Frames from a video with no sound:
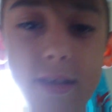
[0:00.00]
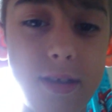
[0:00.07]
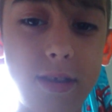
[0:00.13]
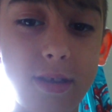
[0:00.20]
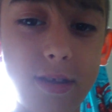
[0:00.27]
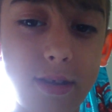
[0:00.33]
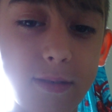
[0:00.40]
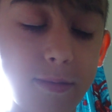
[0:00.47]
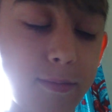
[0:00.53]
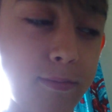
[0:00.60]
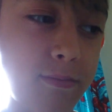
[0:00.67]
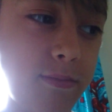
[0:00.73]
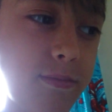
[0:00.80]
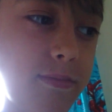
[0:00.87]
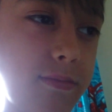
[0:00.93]

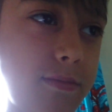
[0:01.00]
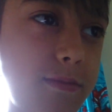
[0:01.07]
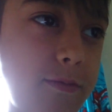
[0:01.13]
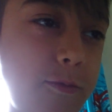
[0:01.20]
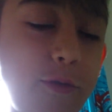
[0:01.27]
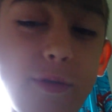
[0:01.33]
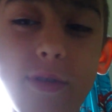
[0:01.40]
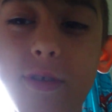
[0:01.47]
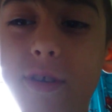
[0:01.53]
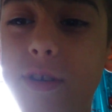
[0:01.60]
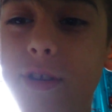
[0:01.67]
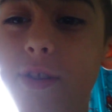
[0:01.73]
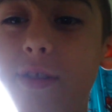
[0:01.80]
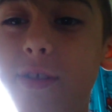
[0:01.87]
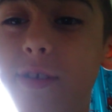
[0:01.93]
um, what did
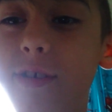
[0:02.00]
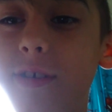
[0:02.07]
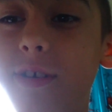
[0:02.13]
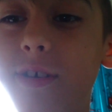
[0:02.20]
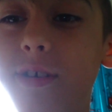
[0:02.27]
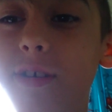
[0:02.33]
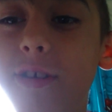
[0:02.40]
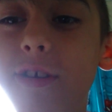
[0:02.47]
I say again?